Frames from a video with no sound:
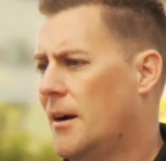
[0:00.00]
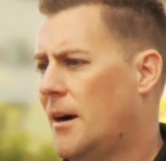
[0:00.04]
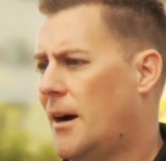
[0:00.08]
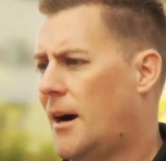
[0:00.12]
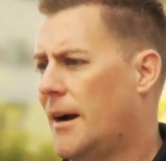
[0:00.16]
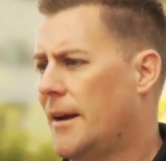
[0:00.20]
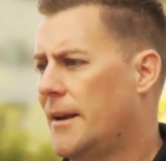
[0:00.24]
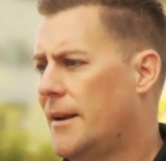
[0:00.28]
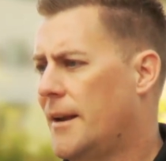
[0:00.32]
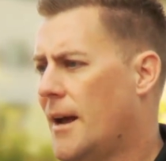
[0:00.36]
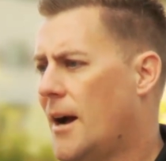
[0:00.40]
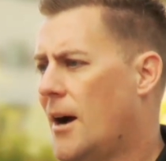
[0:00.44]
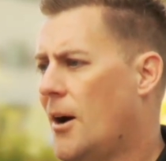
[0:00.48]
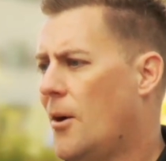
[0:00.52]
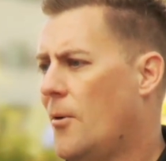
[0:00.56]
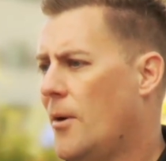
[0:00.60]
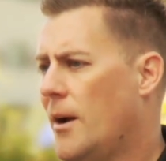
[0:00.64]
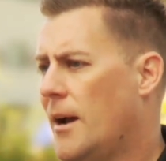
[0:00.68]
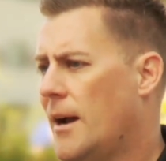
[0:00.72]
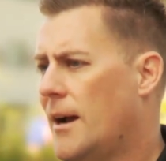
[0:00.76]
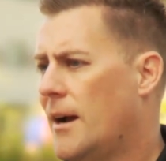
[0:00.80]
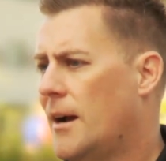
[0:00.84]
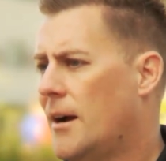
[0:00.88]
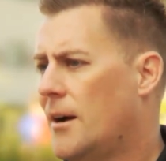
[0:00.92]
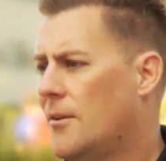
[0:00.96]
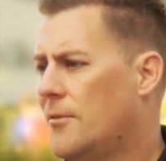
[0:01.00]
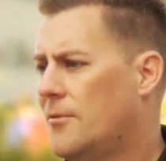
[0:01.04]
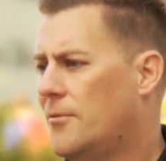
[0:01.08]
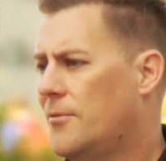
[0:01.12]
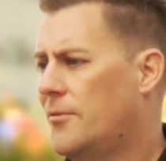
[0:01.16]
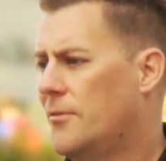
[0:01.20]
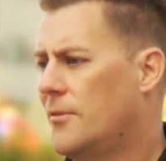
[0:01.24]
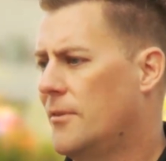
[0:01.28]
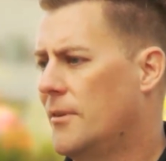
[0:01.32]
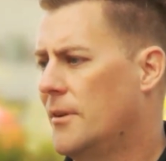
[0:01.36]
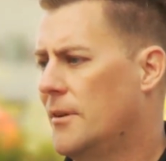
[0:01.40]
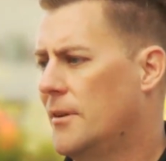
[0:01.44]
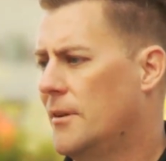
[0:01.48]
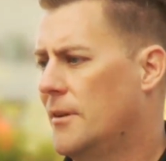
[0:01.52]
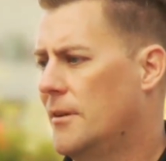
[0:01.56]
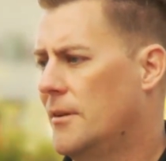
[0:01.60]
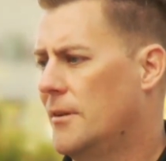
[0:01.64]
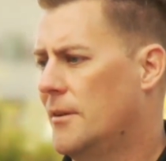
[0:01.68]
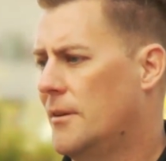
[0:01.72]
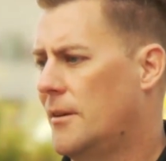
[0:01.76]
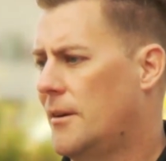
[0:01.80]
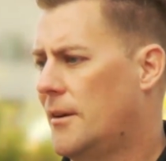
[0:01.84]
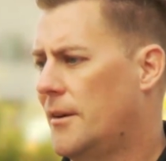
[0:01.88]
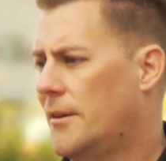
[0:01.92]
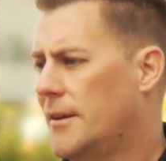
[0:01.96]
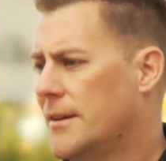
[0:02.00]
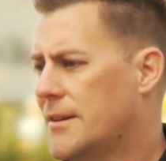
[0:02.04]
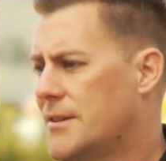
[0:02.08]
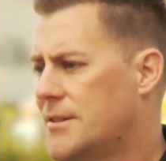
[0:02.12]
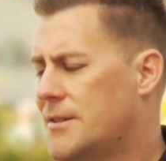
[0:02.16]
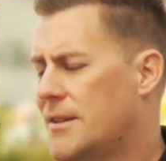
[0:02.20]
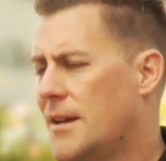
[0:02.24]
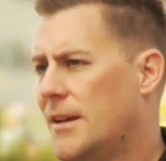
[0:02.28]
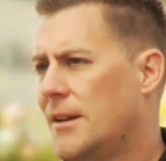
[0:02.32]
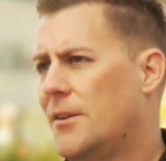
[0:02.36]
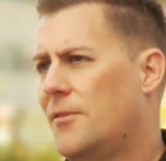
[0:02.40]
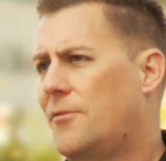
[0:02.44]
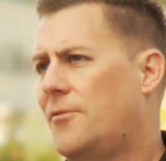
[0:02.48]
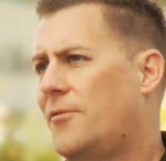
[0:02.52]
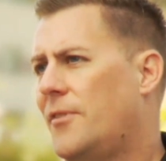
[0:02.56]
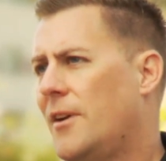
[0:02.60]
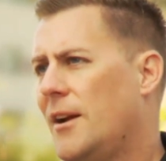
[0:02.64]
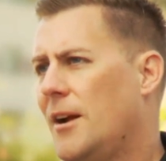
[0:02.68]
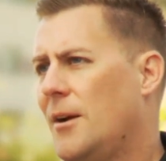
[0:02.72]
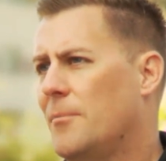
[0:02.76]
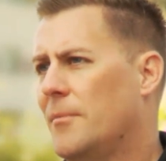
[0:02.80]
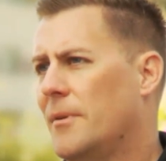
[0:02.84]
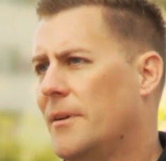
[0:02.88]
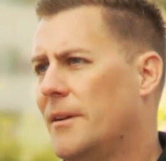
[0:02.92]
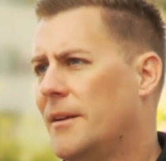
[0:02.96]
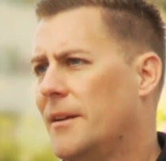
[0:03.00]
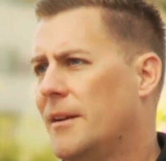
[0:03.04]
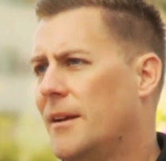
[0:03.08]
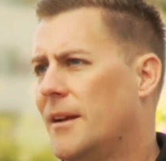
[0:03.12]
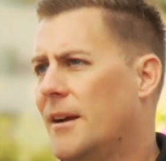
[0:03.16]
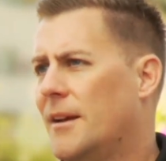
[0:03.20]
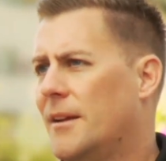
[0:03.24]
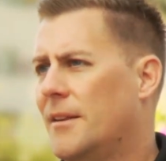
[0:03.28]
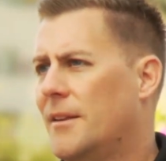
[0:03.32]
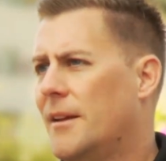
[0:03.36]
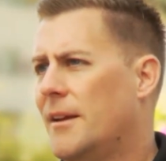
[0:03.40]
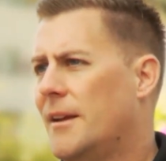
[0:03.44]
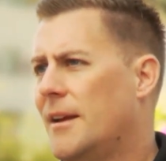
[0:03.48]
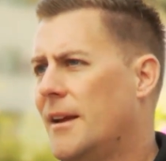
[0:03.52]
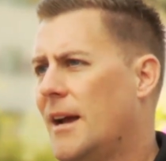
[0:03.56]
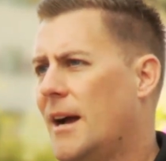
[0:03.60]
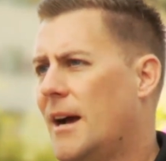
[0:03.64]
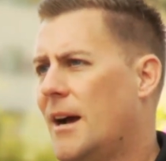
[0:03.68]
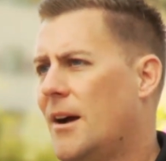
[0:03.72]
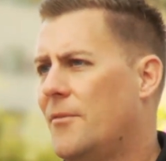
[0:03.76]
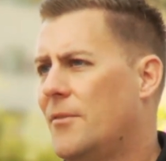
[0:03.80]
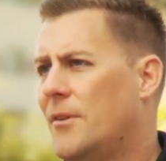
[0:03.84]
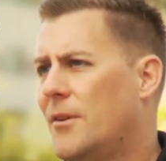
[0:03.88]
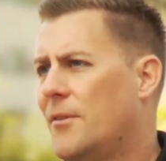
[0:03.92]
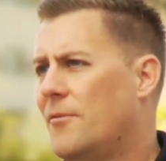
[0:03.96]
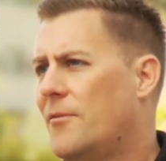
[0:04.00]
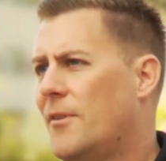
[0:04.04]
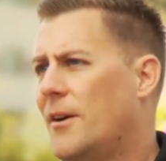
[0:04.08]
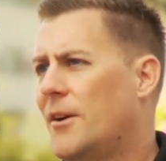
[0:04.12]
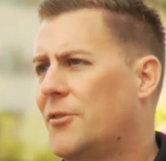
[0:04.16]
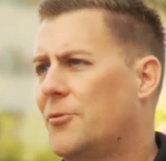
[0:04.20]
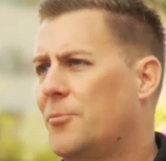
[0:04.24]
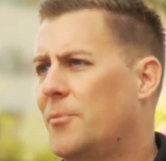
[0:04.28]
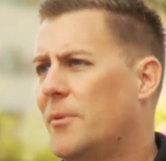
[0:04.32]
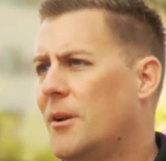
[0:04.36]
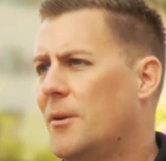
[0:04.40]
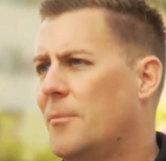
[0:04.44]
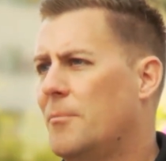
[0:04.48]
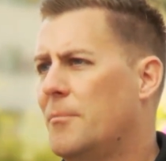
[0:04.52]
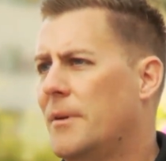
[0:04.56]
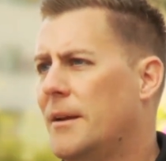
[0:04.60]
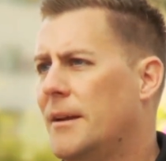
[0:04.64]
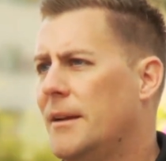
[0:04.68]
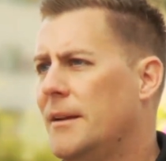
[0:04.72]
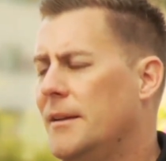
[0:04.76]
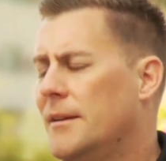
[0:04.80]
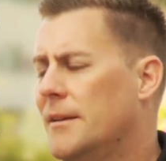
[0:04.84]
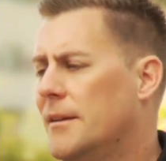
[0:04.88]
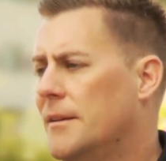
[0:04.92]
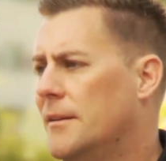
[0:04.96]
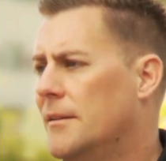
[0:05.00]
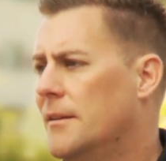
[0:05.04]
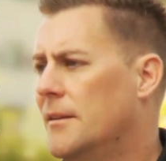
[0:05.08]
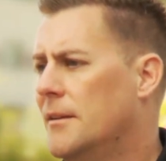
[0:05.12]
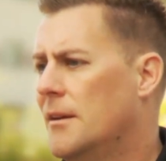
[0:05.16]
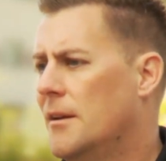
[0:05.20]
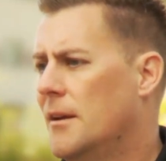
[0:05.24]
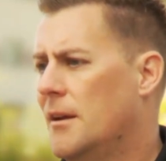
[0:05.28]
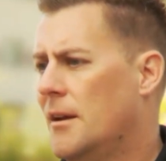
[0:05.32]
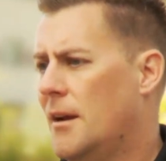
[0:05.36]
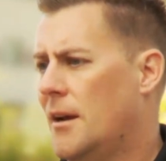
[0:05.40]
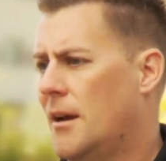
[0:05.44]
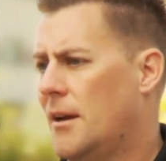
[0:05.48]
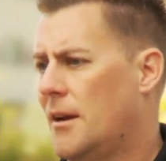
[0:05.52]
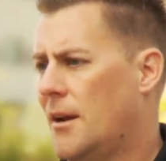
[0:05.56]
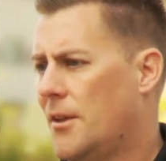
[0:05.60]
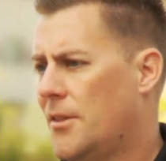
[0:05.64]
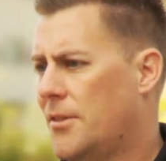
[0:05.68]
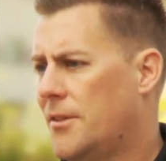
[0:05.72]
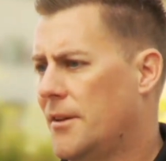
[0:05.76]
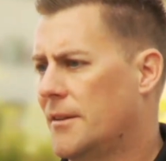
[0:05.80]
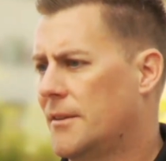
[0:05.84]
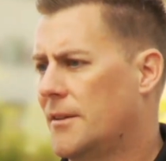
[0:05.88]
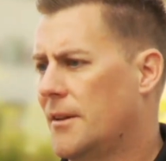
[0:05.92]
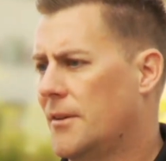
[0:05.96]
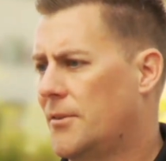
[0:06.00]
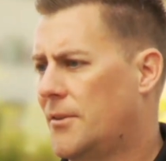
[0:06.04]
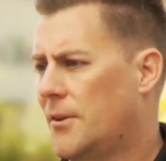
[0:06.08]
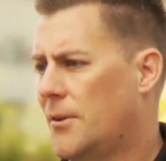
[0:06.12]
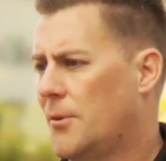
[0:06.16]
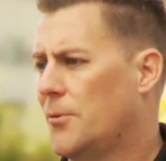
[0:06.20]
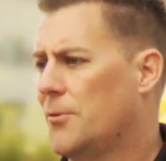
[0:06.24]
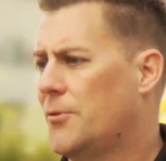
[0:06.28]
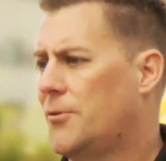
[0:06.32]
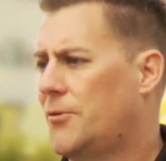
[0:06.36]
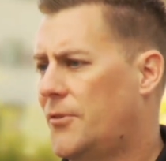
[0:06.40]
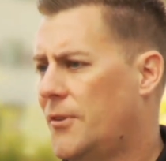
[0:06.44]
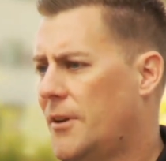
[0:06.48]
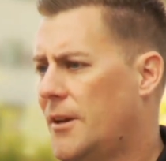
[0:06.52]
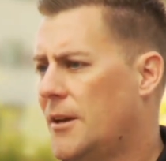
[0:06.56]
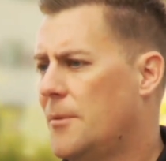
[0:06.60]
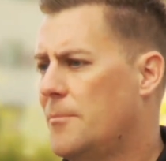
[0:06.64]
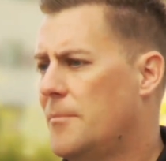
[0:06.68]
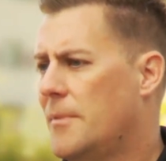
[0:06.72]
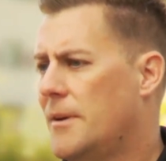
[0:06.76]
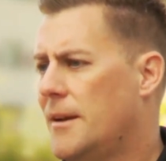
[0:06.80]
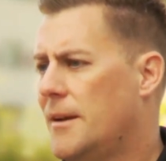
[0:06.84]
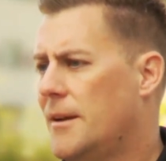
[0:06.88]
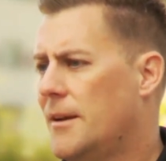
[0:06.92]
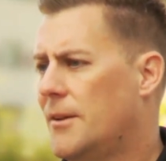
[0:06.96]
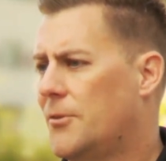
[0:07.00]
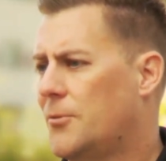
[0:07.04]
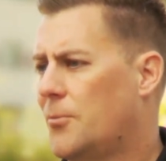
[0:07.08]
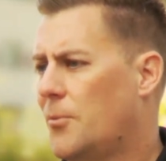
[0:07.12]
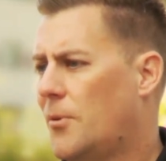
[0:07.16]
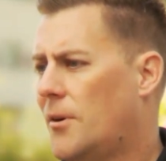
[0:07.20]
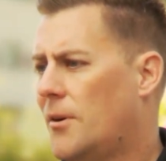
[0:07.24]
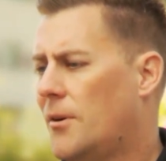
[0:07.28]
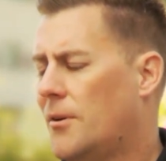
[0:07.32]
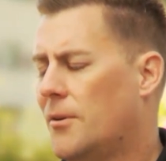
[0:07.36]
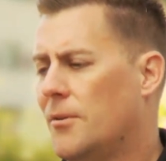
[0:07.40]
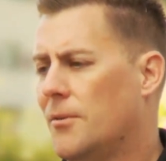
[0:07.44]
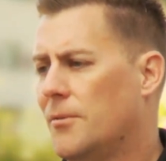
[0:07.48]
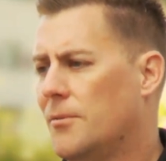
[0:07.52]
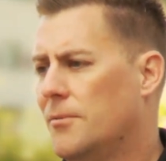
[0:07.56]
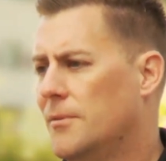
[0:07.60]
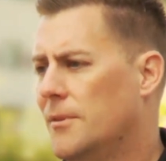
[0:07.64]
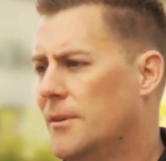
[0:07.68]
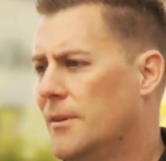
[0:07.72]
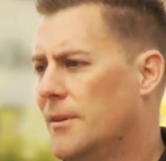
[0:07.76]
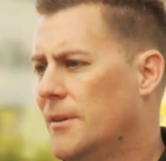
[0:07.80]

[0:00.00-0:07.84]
I now have an extended family, and they have an investment in me, and, and I think that they'll see in me as well